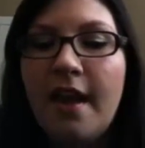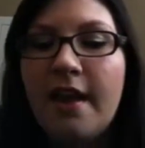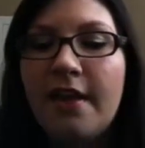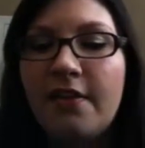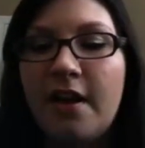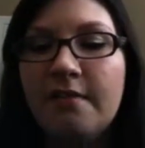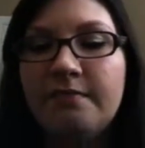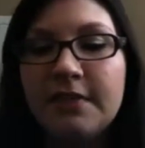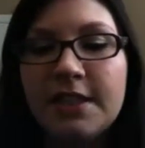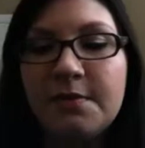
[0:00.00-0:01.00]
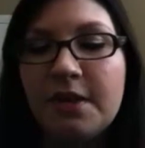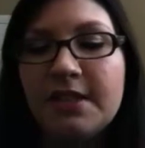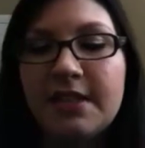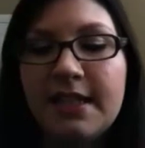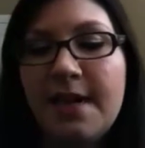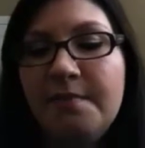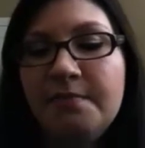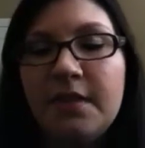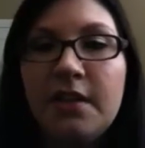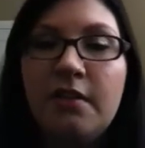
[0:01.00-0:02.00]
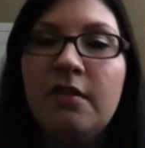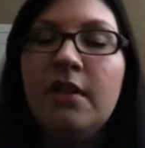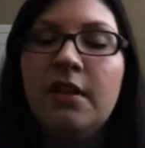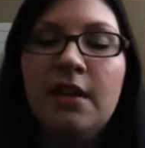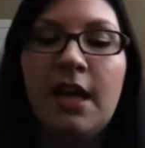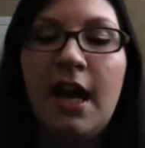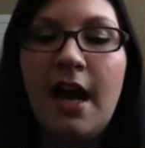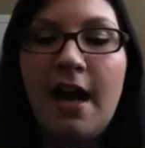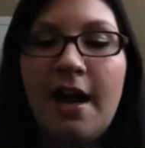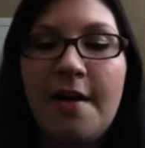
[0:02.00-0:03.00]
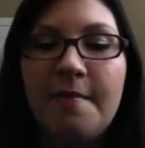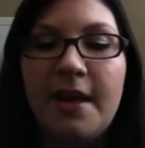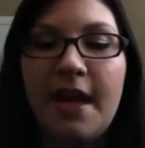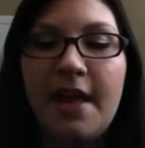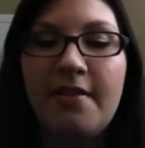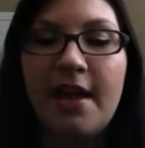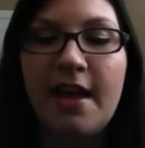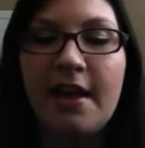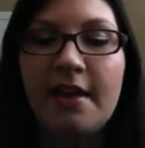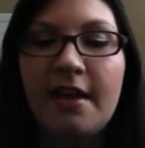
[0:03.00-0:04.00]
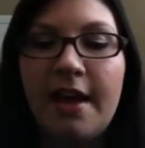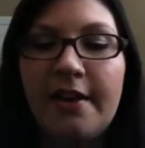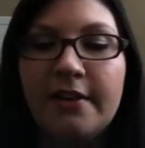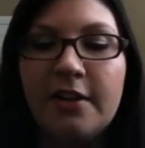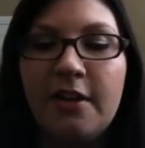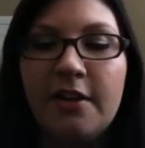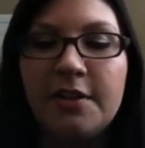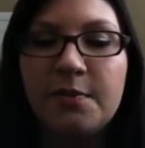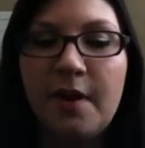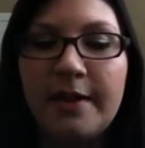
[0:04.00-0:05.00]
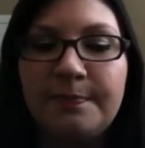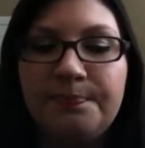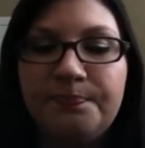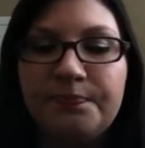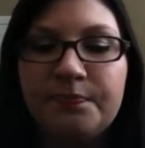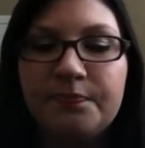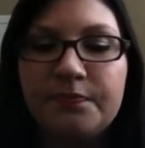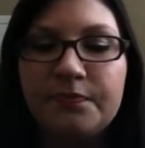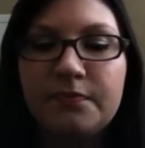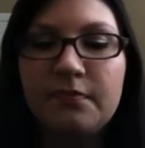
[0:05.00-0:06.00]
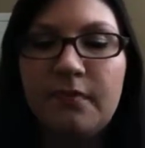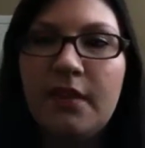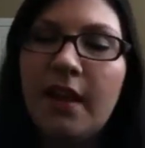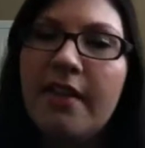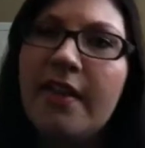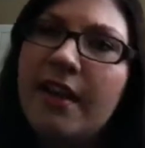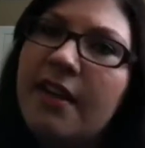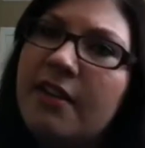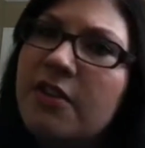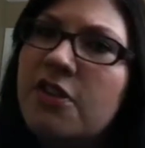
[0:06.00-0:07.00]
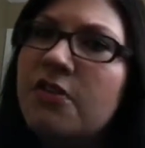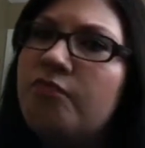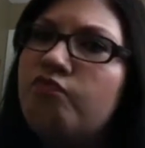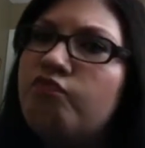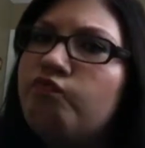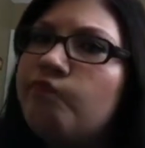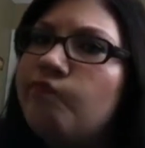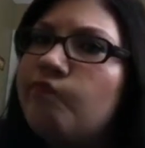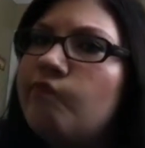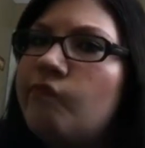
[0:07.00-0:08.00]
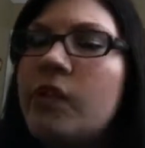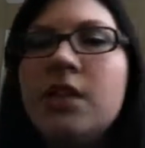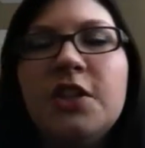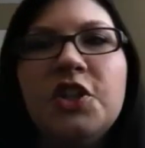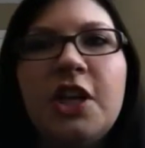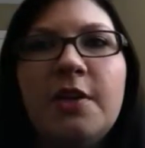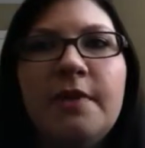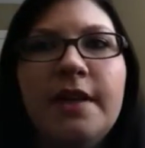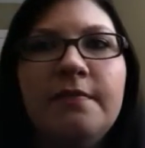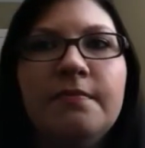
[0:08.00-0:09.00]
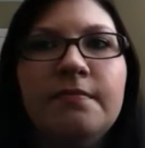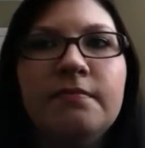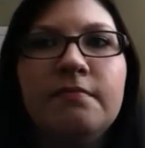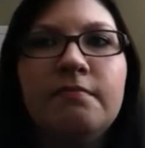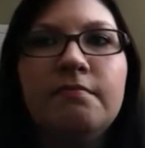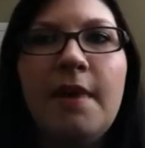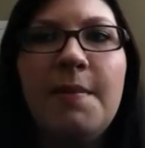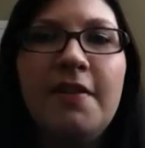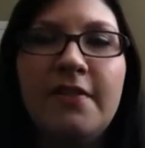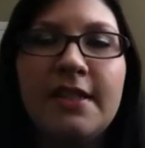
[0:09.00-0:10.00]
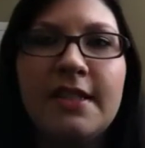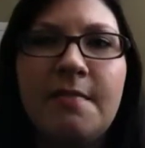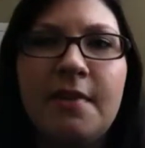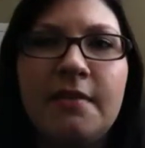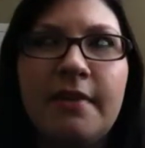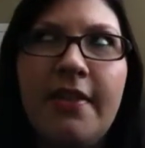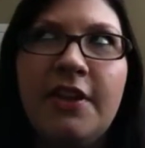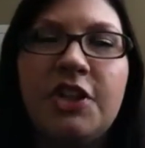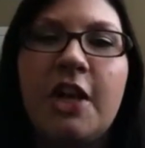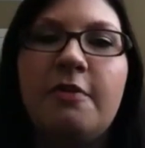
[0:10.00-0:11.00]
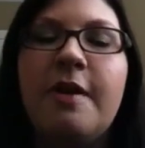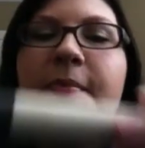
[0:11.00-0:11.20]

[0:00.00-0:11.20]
And I thought, this works the same, you know. And then I got the Nars one, I think in January, maybe even December. I think January.